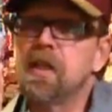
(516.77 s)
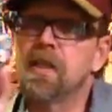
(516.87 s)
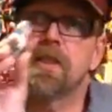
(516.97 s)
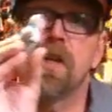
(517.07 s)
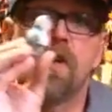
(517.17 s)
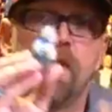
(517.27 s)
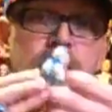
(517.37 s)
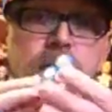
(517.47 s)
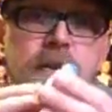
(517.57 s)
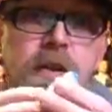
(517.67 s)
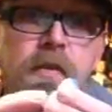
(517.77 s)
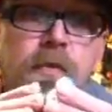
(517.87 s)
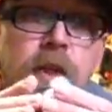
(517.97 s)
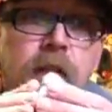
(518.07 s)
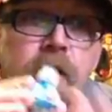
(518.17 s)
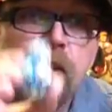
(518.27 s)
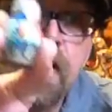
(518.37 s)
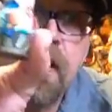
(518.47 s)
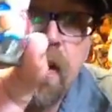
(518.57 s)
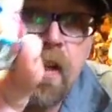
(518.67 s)
So, really,
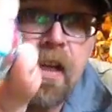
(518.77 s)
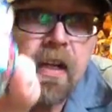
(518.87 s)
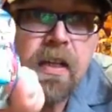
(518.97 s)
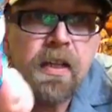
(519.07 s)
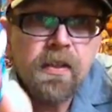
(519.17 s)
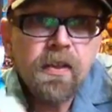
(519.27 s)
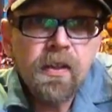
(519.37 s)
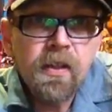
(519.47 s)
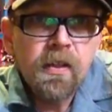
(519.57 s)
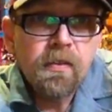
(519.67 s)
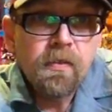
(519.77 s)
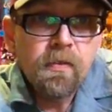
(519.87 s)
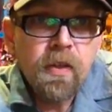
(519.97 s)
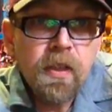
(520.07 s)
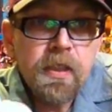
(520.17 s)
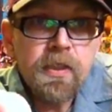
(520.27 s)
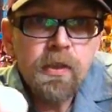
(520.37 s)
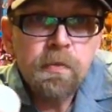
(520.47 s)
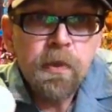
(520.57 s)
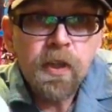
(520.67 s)
another really
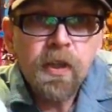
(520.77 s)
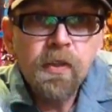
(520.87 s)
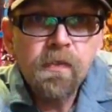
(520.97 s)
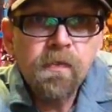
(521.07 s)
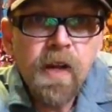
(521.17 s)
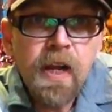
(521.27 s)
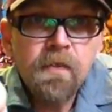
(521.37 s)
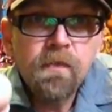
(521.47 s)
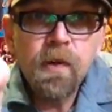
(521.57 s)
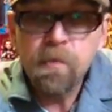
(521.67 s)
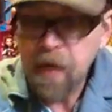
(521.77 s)
super cute find for